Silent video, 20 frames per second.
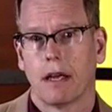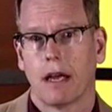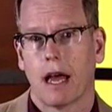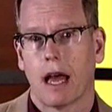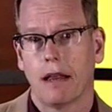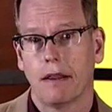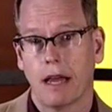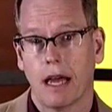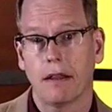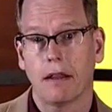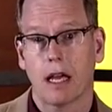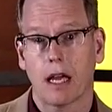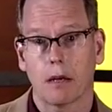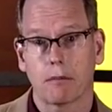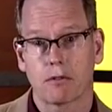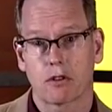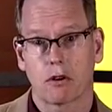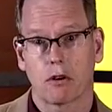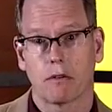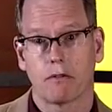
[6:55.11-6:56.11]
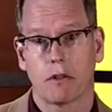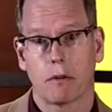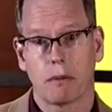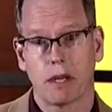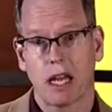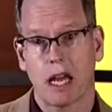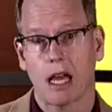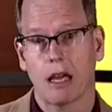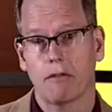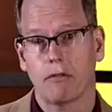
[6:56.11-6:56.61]
And then they observed the
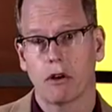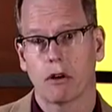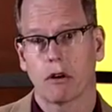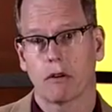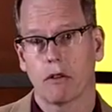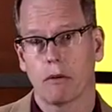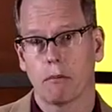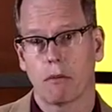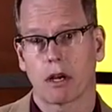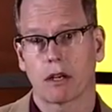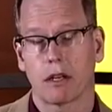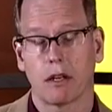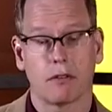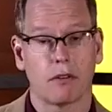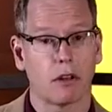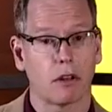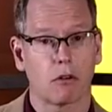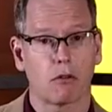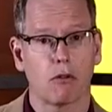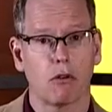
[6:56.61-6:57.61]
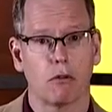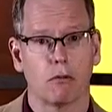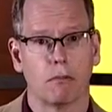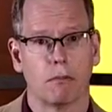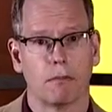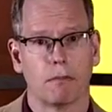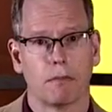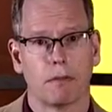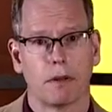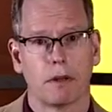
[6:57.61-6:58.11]
behavior of the monkeys in the group.